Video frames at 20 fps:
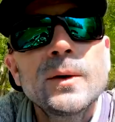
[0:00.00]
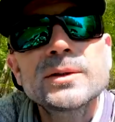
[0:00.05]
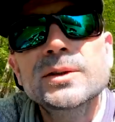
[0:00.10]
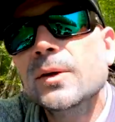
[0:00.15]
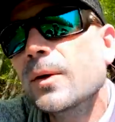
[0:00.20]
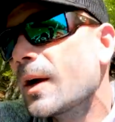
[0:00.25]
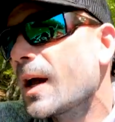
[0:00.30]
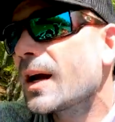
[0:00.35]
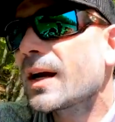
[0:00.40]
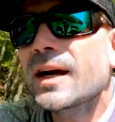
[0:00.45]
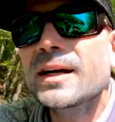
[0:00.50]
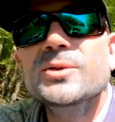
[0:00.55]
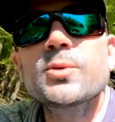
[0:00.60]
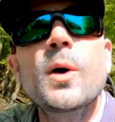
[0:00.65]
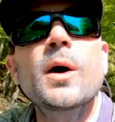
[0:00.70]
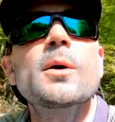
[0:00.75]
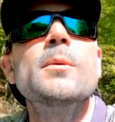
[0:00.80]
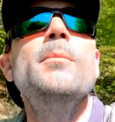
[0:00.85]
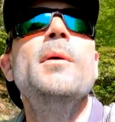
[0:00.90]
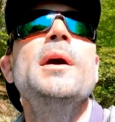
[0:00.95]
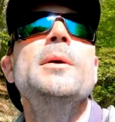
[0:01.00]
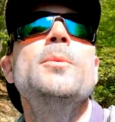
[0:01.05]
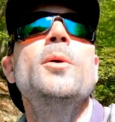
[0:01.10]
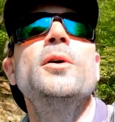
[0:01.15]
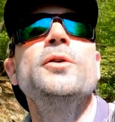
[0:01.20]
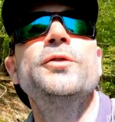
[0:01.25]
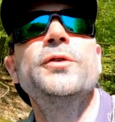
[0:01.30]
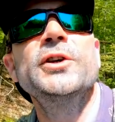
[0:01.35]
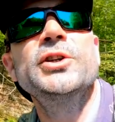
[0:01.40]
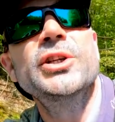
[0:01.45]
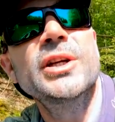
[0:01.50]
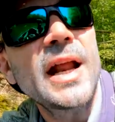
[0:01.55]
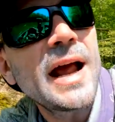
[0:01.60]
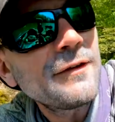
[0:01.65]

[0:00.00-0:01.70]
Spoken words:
What's going on, guys? Welcome to Mike Balls Fishing.